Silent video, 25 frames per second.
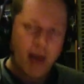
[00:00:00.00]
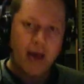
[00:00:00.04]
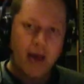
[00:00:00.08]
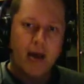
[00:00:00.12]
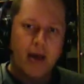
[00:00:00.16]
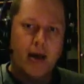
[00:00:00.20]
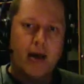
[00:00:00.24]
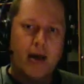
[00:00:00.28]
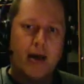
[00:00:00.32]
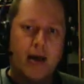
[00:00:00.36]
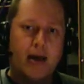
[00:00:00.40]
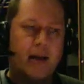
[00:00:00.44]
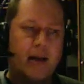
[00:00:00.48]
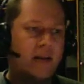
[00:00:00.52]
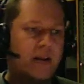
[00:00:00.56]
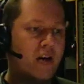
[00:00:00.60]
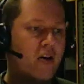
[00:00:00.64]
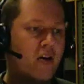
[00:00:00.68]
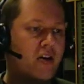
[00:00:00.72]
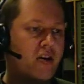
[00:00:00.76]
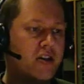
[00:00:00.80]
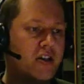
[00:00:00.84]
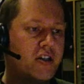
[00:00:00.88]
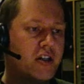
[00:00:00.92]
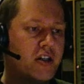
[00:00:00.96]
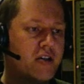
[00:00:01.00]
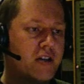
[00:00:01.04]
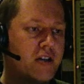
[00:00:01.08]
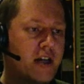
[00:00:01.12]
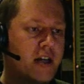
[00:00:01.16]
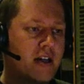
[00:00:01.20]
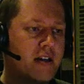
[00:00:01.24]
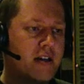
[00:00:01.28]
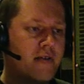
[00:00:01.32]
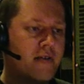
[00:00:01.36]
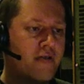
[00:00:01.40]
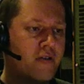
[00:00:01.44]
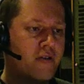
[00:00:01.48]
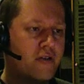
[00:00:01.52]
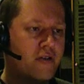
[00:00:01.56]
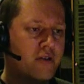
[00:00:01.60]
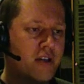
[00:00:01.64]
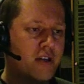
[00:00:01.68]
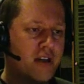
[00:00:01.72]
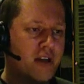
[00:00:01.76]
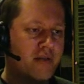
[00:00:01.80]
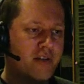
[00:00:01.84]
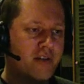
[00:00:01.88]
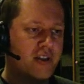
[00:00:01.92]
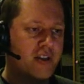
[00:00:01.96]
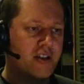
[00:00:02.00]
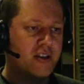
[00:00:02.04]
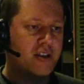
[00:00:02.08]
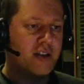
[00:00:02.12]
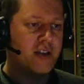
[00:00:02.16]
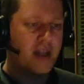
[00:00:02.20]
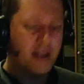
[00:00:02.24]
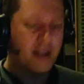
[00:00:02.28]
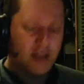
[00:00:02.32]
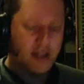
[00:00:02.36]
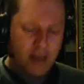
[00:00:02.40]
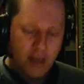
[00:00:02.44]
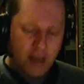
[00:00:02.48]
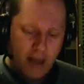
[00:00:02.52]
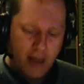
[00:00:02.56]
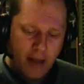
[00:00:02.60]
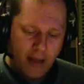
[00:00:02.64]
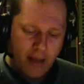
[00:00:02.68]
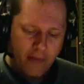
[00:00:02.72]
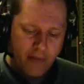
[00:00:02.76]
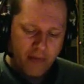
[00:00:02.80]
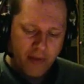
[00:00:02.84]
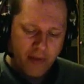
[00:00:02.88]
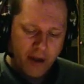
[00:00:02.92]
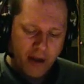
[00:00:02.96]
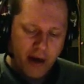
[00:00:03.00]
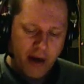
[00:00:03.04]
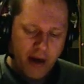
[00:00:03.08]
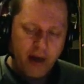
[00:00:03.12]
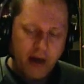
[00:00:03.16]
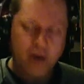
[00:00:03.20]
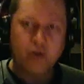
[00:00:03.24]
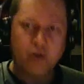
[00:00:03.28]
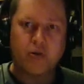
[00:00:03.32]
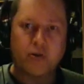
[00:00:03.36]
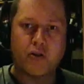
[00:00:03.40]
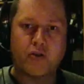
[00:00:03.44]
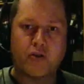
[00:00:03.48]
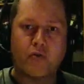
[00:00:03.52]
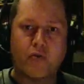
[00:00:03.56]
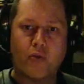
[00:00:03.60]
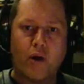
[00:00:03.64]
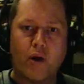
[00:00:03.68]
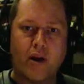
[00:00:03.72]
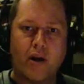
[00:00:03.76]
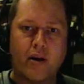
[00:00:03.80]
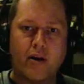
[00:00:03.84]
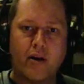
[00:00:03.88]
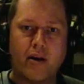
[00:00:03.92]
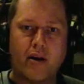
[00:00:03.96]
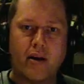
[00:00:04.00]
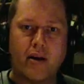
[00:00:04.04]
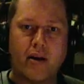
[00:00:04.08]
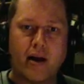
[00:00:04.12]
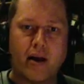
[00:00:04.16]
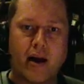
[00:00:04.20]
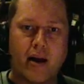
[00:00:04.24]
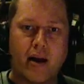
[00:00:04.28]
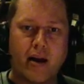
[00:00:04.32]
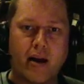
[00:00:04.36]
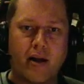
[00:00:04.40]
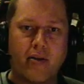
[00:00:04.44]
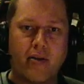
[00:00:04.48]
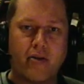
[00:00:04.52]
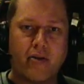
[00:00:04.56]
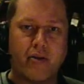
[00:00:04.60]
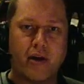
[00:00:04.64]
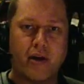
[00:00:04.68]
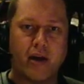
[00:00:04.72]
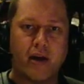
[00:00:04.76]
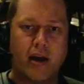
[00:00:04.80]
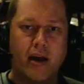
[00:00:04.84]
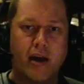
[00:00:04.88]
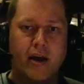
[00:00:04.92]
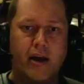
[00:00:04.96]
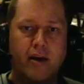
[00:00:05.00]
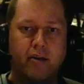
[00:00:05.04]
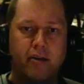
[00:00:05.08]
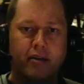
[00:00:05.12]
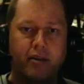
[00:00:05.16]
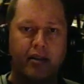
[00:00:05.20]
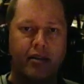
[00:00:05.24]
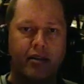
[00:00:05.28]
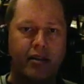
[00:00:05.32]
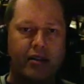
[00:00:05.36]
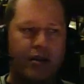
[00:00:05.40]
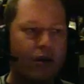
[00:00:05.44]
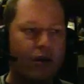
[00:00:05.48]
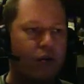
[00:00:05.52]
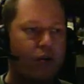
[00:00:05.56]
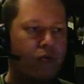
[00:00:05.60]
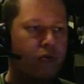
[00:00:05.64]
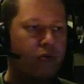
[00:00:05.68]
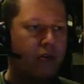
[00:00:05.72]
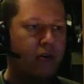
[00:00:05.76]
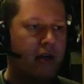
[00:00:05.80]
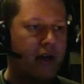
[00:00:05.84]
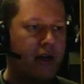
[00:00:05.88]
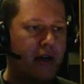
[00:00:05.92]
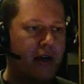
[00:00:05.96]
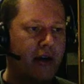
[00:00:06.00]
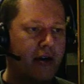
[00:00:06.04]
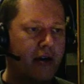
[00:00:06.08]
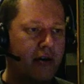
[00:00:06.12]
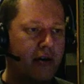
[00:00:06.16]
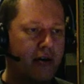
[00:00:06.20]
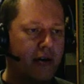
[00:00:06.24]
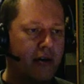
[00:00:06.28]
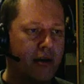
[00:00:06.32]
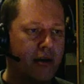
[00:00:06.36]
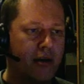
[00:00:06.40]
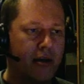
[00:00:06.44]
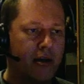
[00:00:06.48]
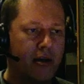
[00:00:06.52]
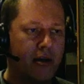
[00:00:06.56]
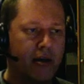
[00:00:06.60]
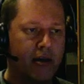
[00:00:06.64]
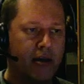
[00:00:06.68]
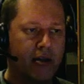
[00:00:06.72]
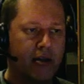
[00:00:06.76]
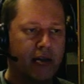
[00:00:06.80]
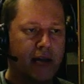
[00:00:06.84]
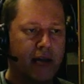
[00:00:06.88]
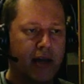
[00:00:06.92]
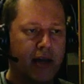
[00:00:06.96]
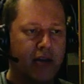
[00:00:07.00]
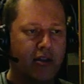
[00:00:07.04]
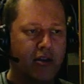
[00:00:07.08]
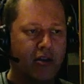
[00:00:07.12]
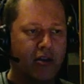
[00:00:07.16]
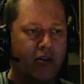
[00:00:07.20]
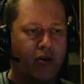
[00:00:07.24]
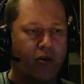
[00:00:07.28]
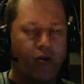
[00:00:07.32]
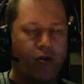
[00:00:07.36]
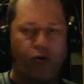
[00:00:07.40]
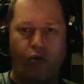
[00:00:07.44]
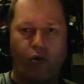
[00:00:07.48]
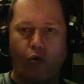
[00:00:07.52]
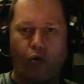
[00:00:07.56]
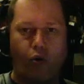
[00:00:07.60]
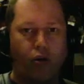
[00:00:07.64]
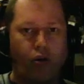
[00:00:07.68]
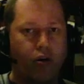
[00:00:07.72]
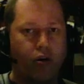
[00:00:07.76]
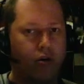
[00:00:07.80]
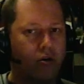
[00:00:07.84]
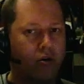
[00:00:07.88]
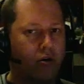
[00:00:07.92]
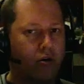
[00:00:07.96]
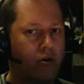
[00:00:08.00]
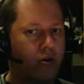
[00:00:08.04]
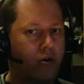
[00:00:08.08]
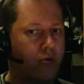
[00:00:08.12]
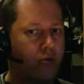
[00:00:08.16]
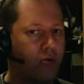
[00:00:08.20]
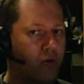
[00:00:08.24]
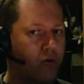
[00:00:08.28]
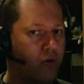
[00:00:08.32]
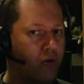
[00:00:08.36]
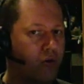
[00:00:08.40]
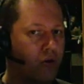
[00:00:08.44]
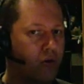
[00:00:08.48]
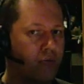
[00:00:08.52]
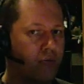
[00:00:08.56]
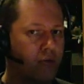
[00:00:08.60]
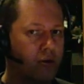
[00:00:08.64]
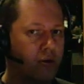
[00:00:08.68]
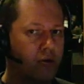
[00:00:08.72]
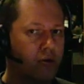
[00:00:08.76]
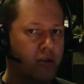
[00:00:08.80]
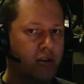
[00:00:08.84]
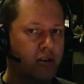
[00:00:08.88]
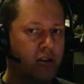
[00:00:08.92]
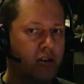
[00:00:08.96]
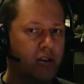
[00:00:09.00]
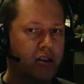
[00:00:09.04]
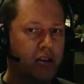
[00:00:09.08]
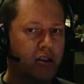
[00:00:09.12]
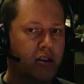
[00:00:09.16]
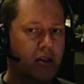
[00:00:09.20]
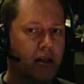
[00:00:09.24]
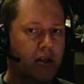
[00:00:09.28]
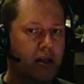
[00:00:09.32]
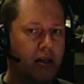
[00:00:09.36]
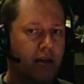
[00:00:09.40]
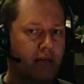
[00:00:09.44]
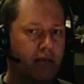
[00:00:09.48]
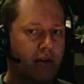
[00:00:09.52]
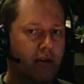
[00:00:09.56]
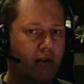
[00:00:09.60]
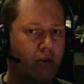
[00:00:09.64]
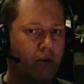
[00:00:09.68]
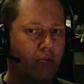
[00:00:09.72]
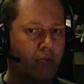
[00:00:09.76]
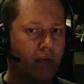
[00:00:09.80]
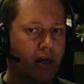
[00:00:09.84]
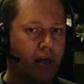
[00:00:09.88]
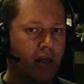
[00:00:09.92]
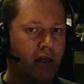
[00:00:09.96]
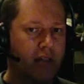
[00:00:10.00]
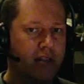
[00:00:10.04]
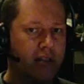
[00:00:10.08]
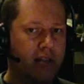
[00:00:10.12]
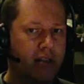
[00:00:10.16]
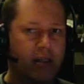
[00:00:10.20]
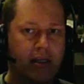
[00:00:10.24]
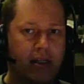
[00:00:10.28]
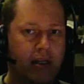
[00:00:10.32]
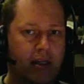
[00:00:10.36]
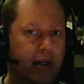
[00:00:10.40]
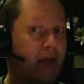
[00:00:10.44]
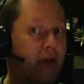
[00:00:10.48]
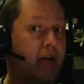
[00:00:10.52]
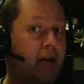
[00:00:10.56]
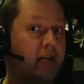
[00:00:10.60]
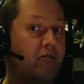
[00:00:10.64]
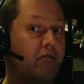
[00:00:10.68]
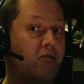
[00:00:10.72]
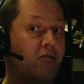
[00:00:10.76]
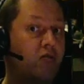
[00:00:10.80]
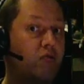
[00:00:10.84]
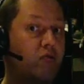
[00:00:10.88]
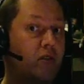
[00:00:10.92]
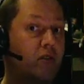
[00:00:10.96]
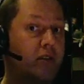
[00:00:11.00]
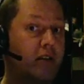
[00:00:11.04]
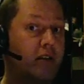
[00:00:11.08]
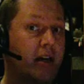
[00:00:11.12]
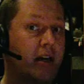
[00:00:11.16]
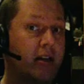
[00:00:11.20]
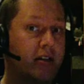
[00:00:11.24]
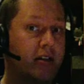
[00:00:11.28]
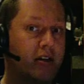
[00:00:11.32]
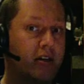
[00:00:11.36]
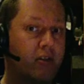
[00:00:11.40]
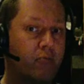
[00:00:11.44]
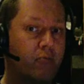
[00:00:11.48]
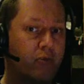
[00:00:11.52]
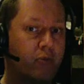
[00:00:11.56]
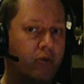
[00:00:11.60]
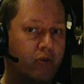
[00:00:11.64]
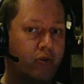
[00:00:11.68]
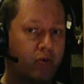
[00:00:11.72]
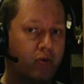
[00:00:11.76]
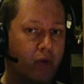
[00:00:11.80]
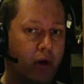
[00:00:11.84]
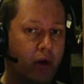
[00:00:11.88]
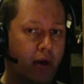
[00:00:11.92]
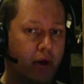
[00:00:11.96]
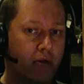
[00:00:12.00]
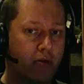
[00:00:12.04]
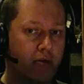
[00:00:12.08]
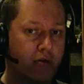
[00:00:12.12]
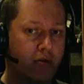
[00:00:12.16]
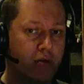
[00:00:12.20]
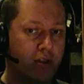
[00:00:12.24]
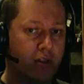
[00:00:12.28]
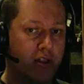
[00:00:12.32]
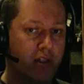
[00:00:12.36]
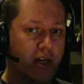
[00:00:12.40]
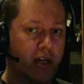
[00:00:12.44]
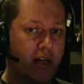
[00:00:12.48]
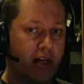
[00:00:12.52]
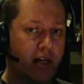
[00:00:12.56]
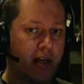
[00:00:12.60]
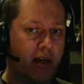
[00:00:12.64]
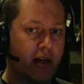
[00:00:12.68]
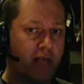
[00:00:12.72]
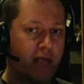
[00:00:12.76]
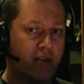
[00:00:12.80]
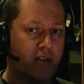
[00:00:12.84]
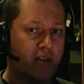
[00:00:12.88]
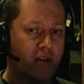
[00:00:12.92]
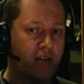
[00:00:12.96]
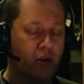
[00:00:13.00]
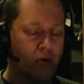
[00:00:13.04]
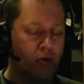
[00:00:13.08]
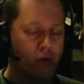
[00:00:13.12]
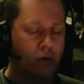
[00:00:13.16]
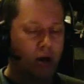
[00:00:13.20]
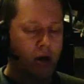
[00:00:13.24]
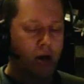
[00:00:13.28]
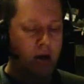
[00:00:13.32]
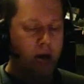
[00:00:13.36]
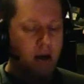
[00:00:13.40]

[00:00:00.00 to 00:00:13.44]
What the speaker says: The RC connector for your television set, and then I noticed another thing here. This hole here is actually on all Commodore computers, even on my C128, the Commodore 128, I have this hole.